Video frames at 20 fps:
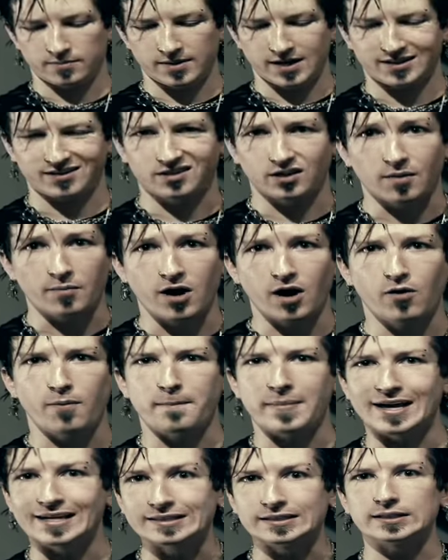And somehow,
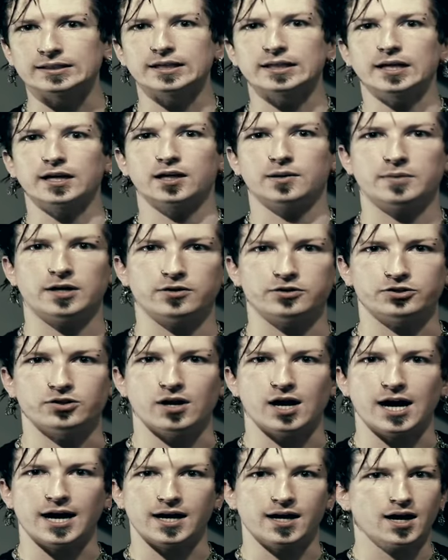amazingly, they come out
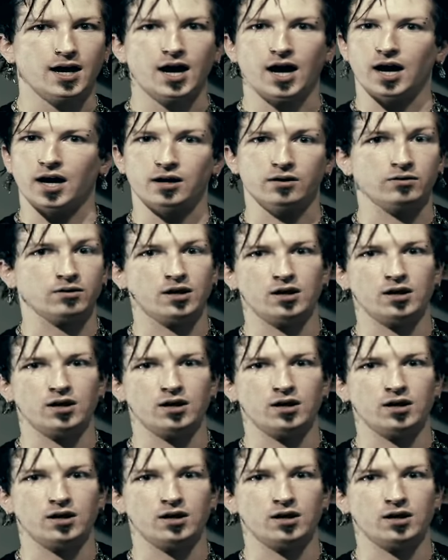dry. I don't know